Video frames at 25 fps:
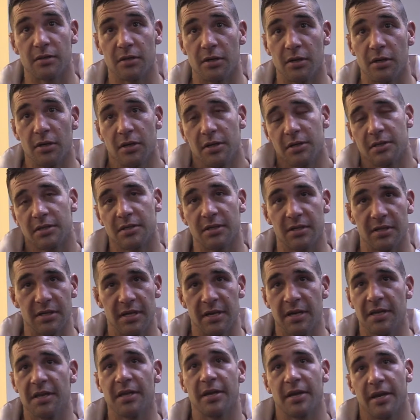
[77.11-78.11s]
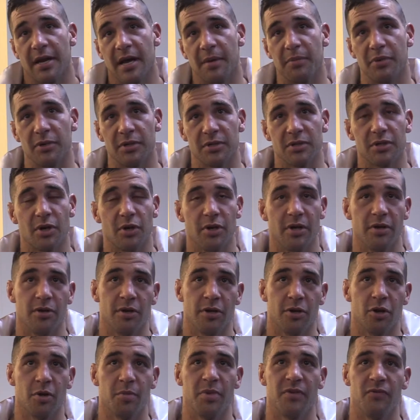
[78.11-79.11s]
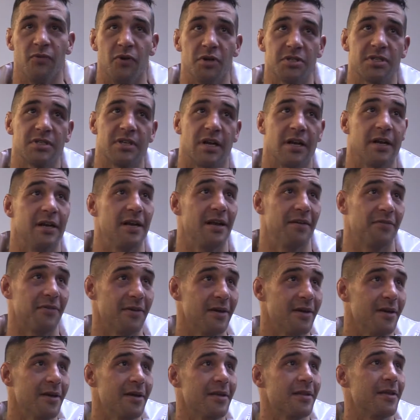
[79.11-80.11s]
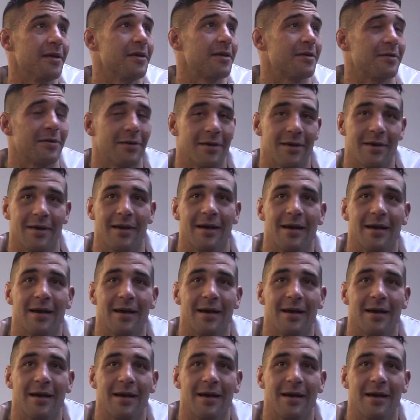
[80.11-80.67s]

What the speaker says: So anything can happen. So you need to be versatile enough, thank you,